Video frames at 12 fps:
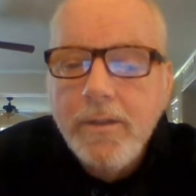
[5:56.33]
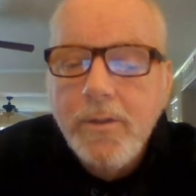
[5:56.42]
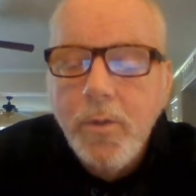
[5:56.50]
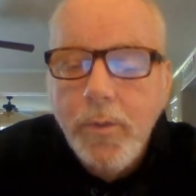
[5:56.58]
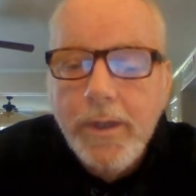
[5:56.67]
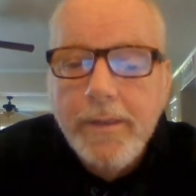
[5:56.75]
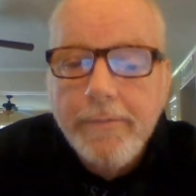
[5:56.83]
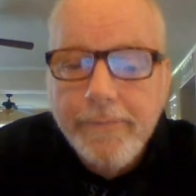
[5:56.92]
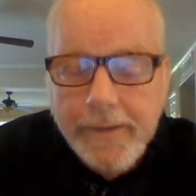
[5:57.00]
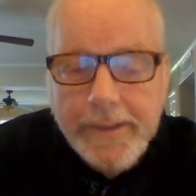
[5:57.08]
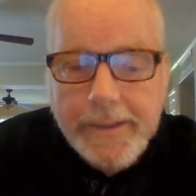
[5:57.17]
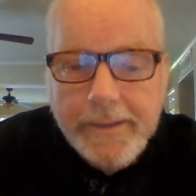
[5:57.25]
to win the
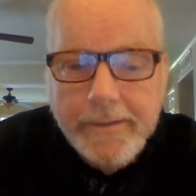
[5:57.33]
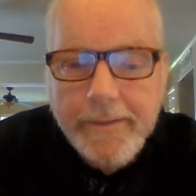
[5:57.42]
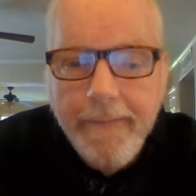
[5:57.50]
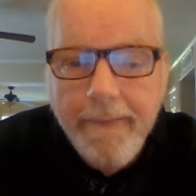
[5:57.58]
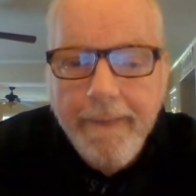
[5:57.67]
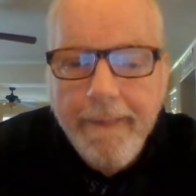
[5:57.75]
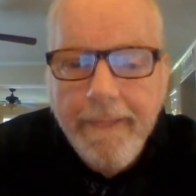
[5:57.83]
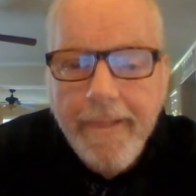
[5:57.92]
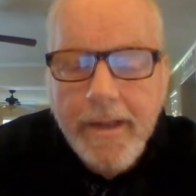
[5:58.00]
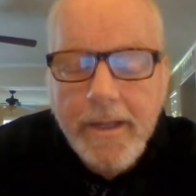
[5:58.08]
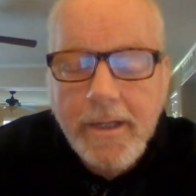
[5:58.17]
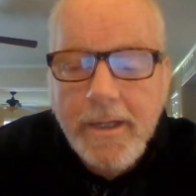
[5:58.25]
fight?
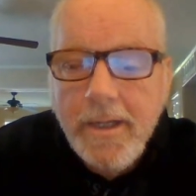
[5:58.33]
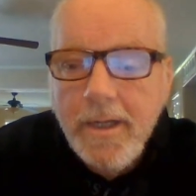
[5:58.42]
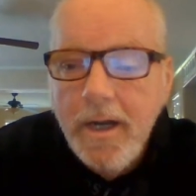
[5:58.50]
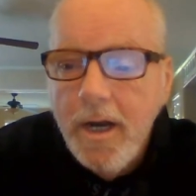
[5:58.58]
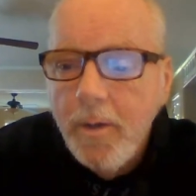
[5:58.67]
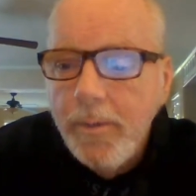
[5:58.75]
Are